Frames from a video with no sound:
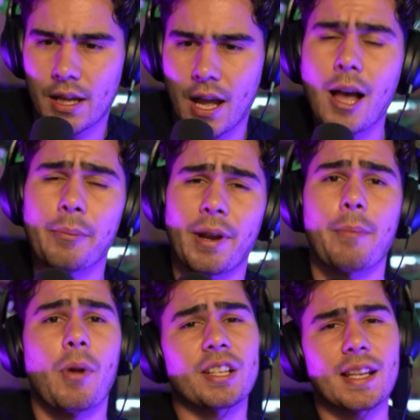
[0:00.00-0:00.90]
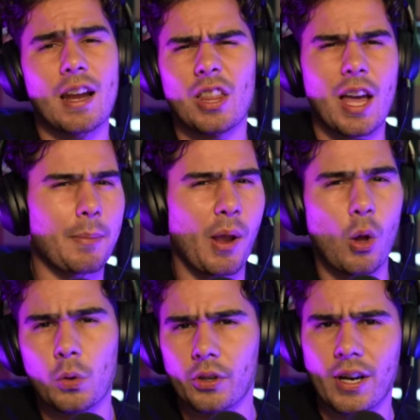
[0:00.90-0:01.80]
But I marked down a lot of my
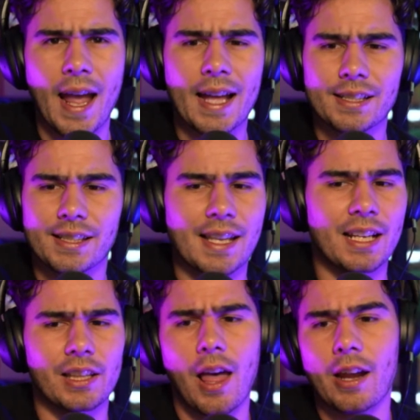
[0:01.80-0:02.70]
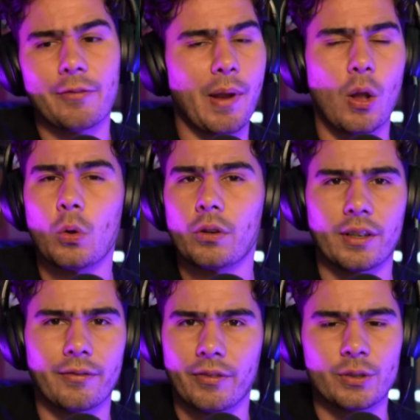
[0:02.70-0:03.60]
older hats and a lot of my older
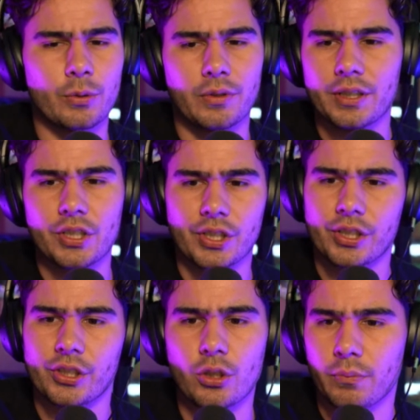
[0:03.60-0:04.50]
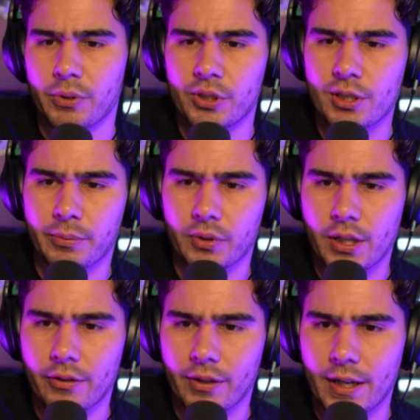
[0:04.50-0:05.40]
inventory, just super, super
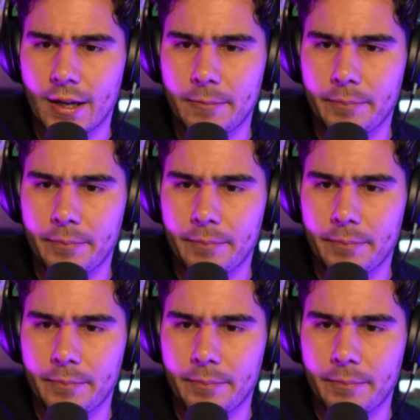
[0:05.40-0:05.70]
low right now.